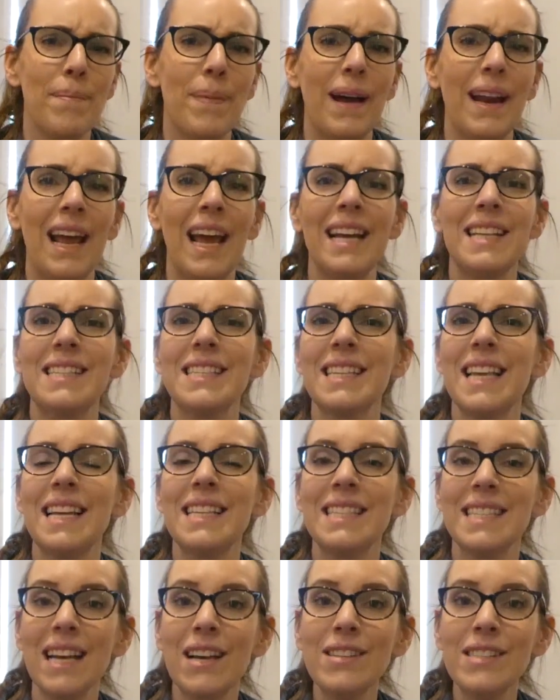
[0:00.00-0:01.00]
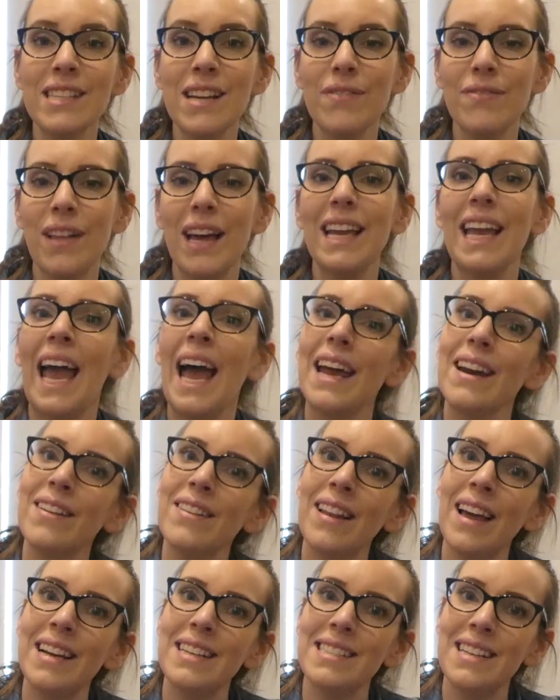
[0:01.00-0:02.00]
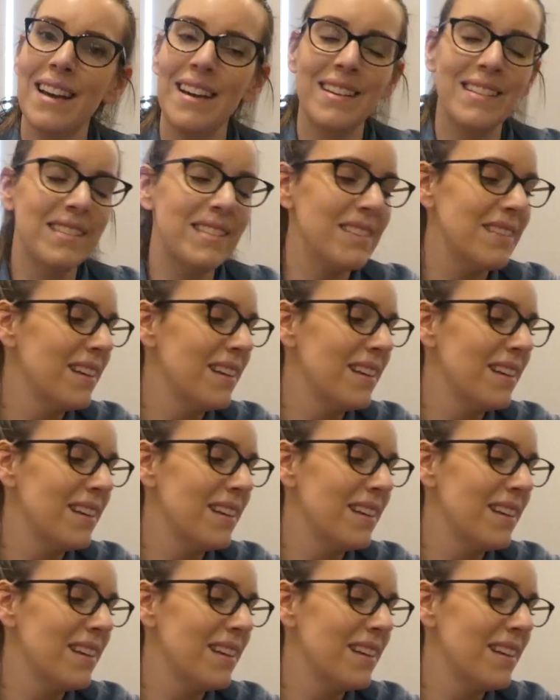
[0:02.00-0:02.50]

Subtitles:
but it sells stuff like Candlelight does,